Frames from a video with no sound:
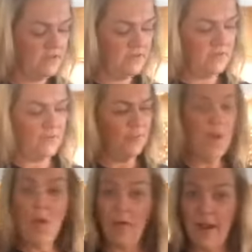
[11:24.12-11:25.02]
you do?
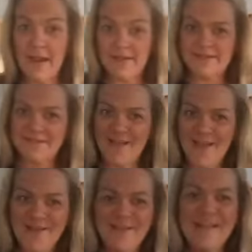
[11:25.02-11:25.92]
All right, so
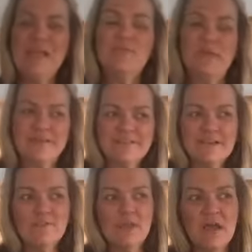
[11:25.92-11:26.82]
because
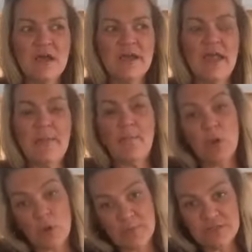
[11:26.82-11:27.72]
I'm not a
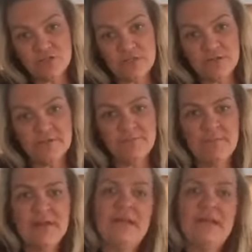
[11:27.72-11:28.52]
bourbon drinker by